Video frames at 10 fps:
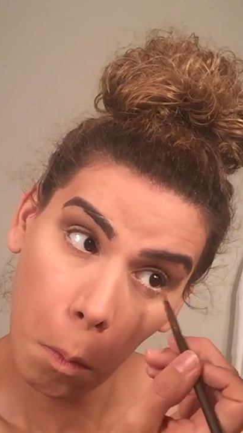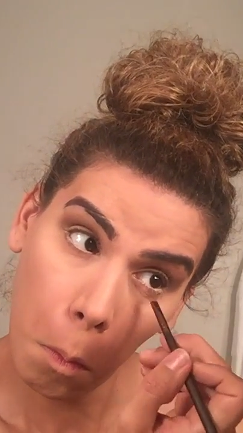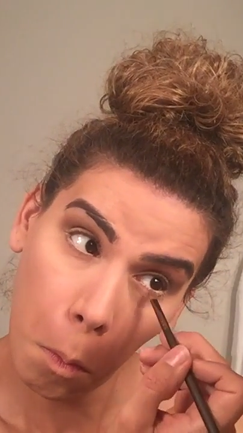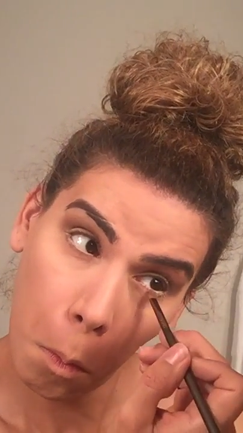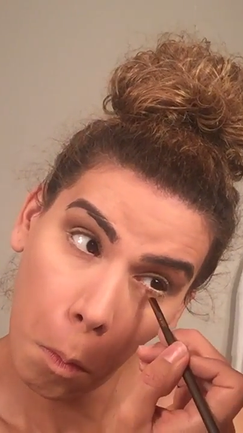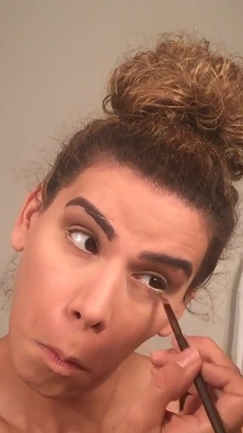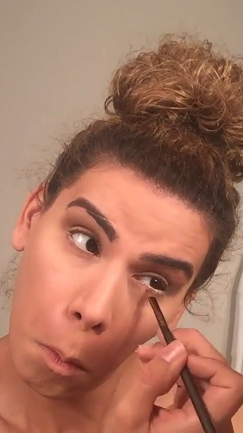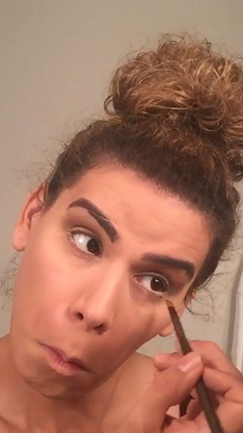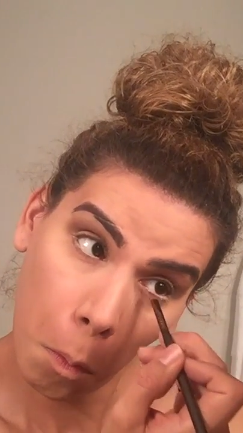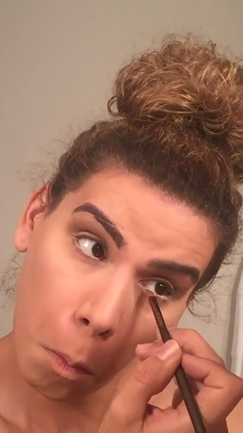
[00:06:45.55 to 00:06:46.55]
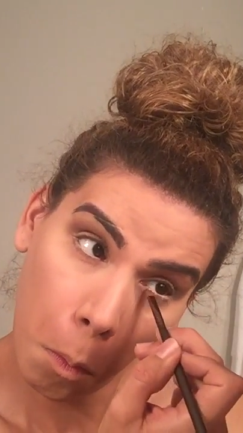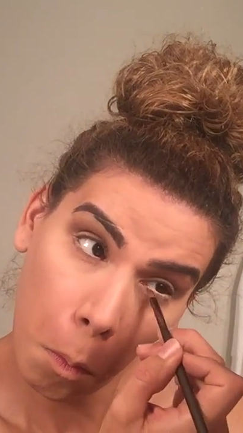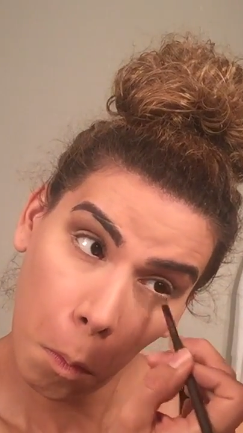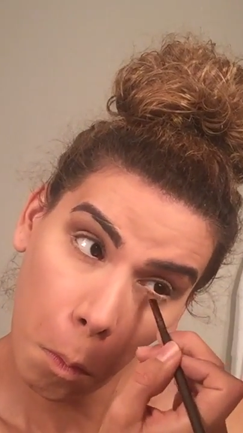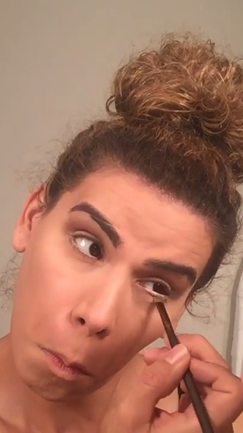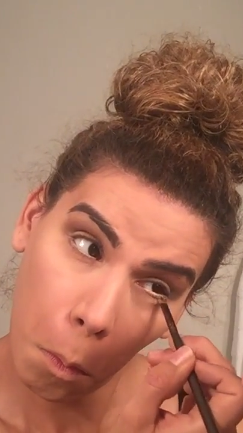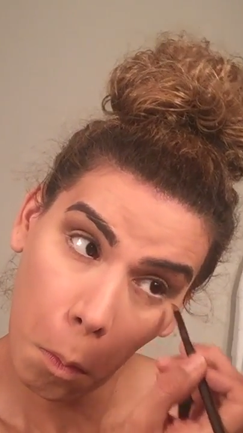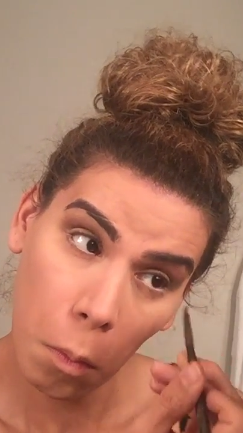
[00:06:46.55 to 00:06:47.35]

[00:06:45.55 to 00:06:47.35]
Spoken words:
brush to blend this out,